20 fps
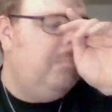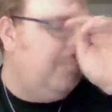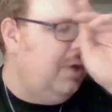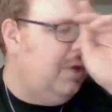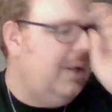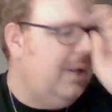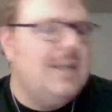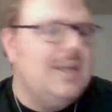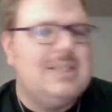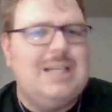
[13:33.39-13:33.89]
it
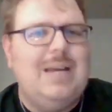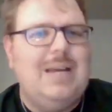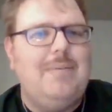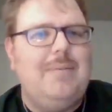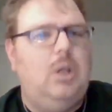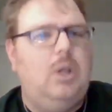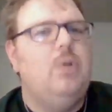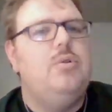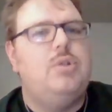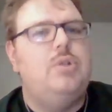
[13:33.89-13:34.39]
does leave a
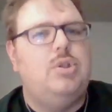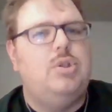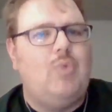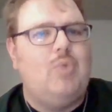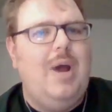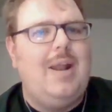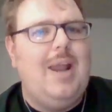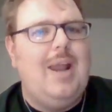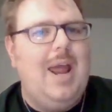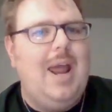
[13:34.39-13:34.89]
loose
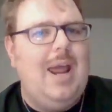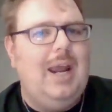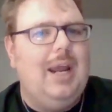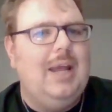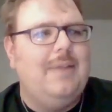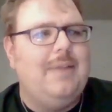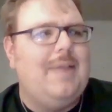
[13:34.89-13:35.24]
thread hanging